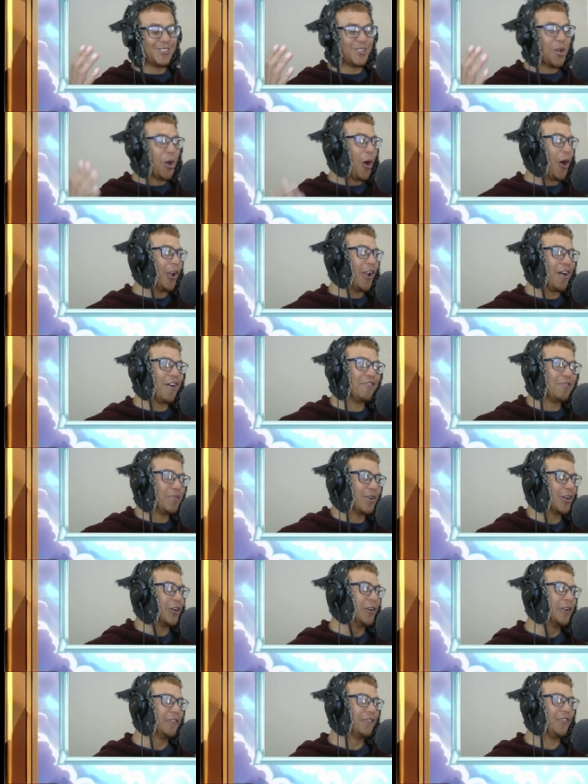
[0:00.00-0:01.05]
You know, I love the
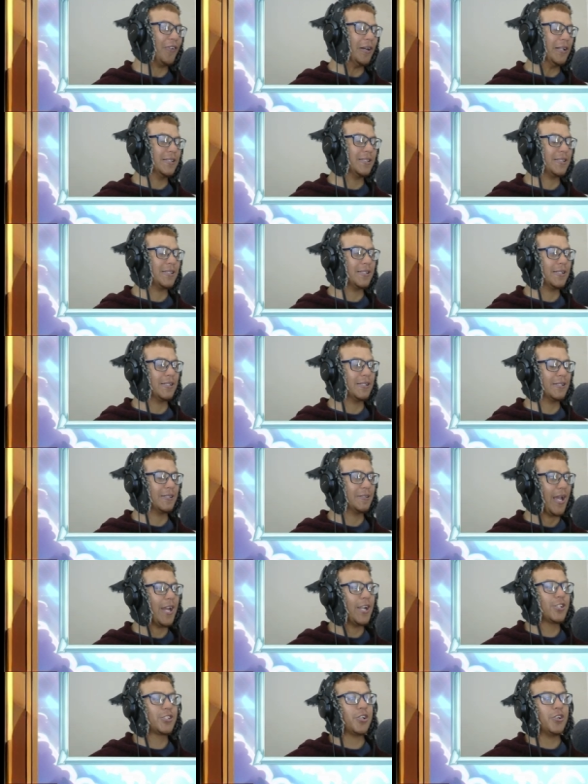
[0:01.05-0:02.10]
good fight scene.
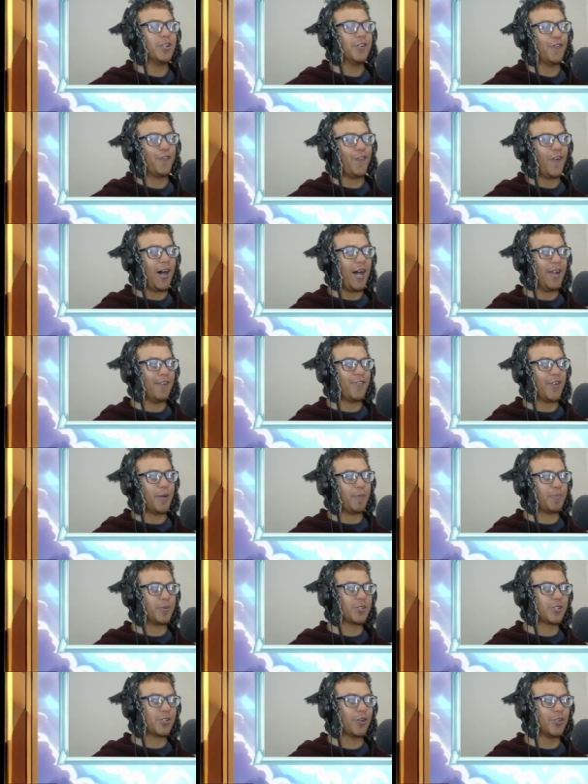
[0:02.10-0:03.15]
And it's only 5
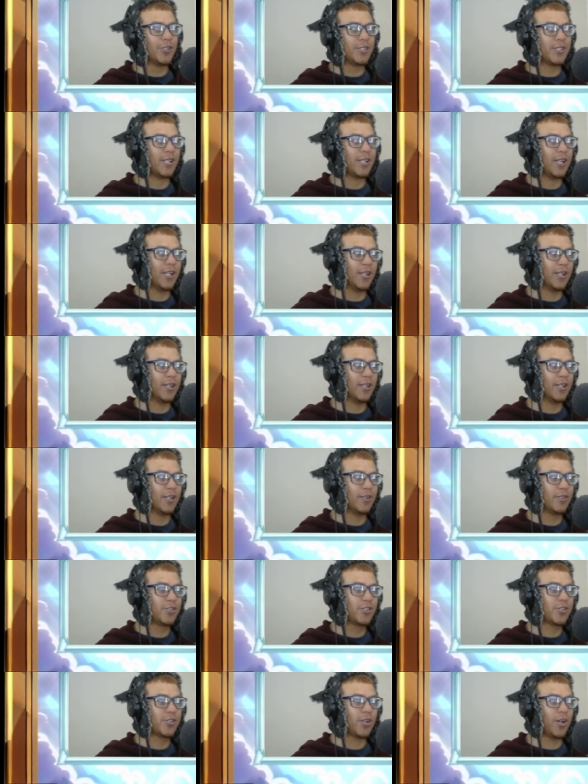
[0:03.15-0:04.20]
episodes in,
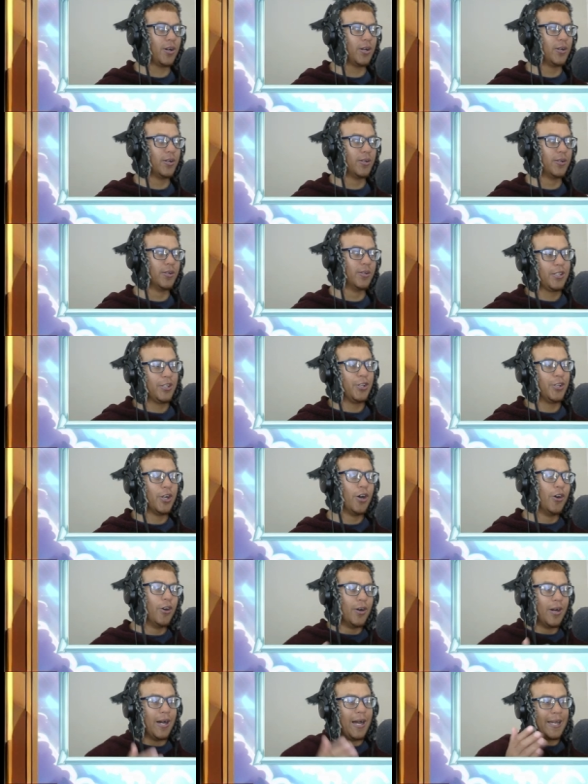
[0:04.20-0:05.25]
so, you
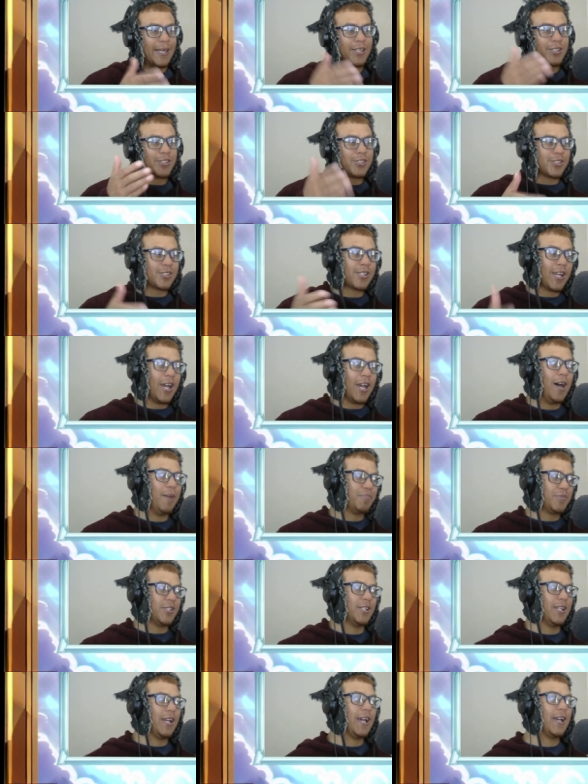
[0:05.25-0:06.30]
know, I get to stay up
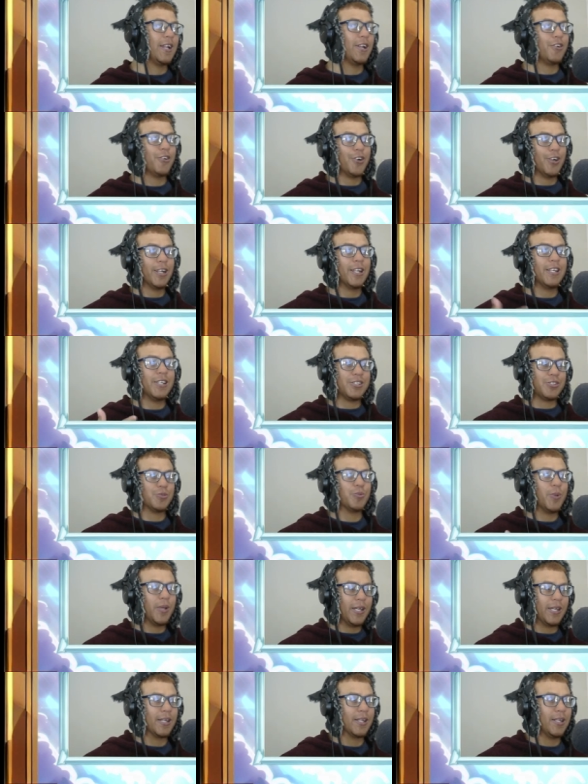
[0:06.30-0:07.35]
to date and release
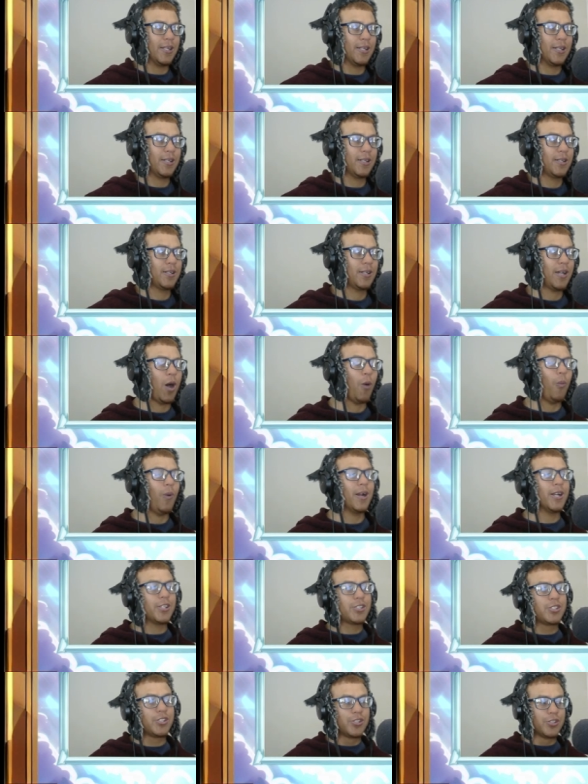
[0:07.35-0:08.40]
weekly. I
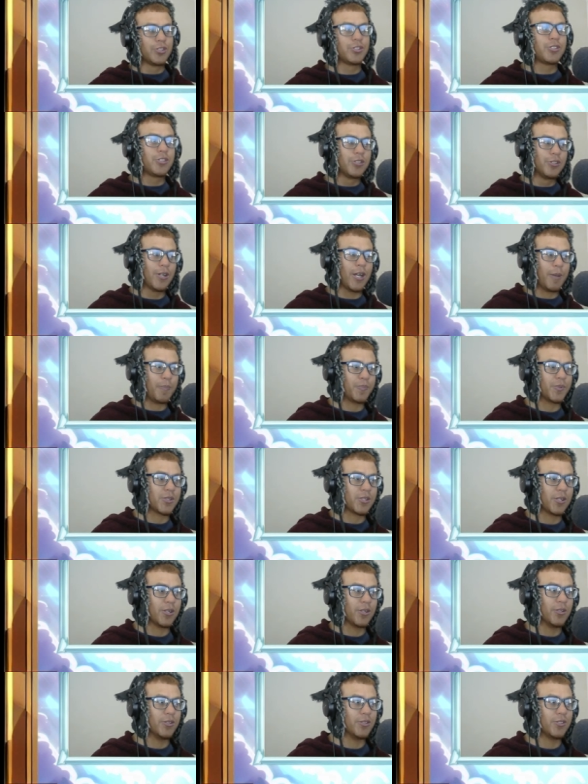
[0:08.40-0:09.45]
wanted to do 2
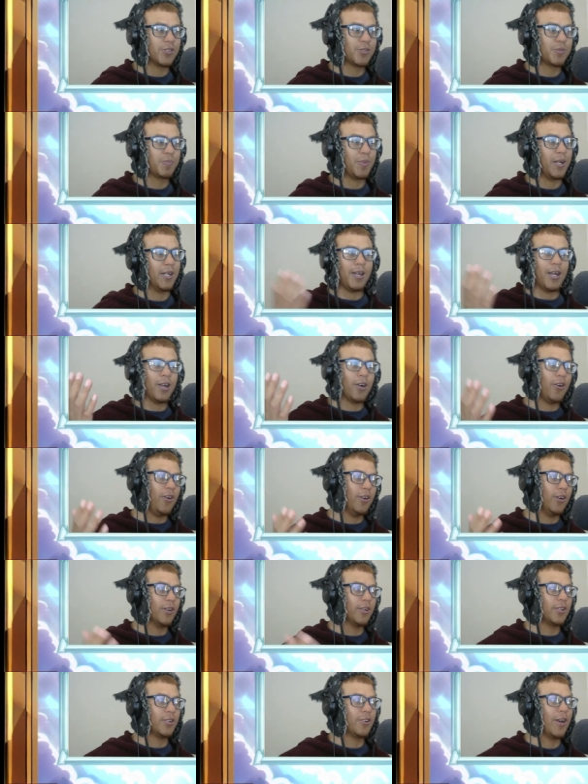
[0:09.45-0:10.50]
episodes, but I
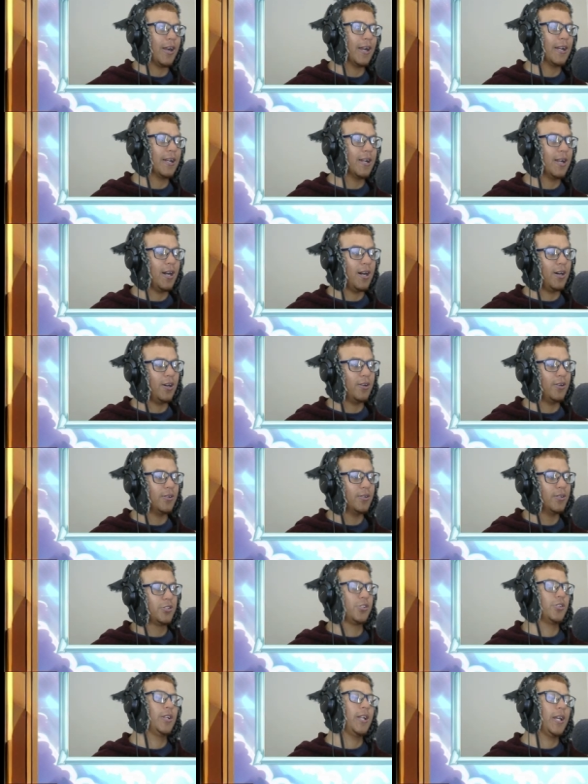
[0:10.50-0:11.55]
can't right now.
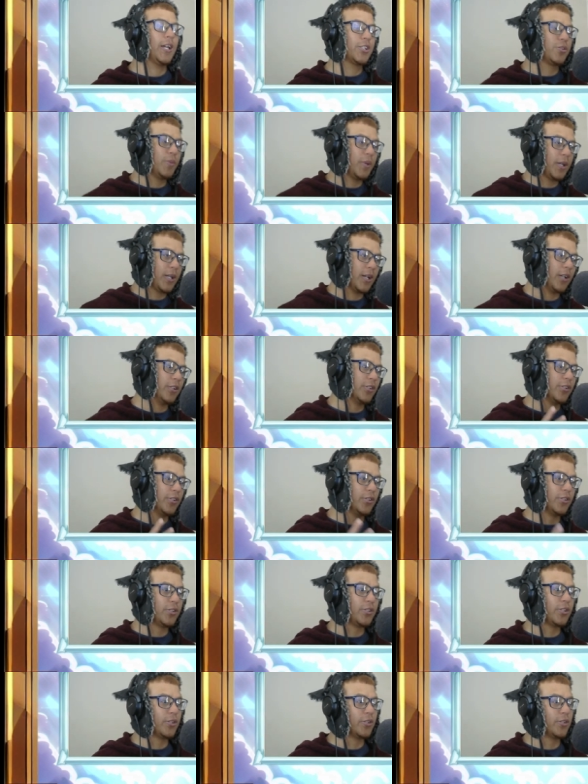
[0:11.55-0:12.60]
So next week I'll do
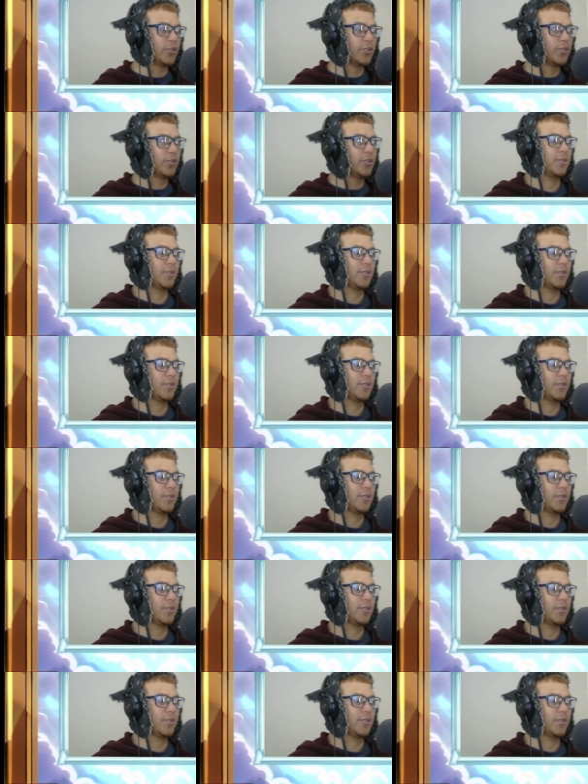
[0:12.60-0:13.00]
2.